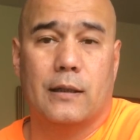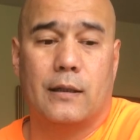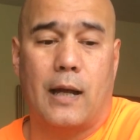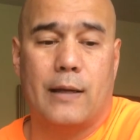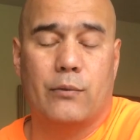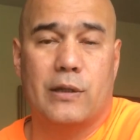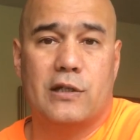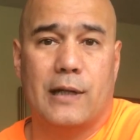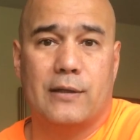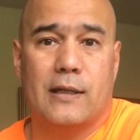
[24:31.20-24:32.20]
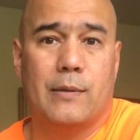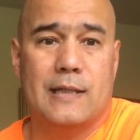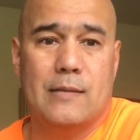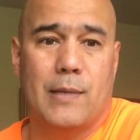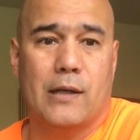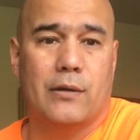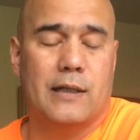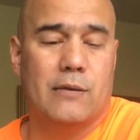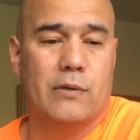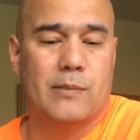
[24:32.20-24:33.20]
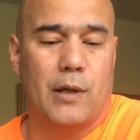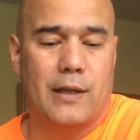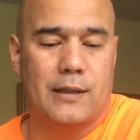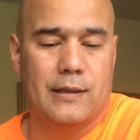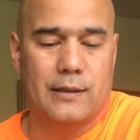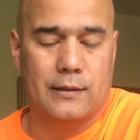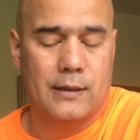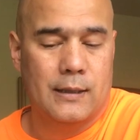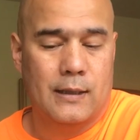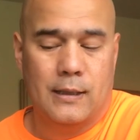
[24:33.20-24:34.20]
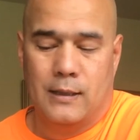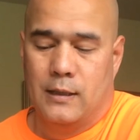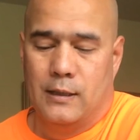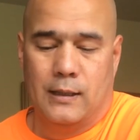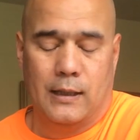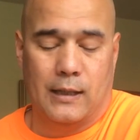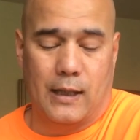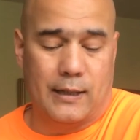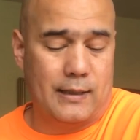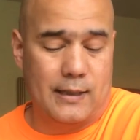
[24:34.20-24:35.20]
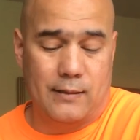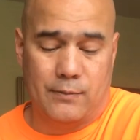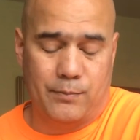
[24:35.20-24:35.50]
I reached out to him in email, and he responded, and he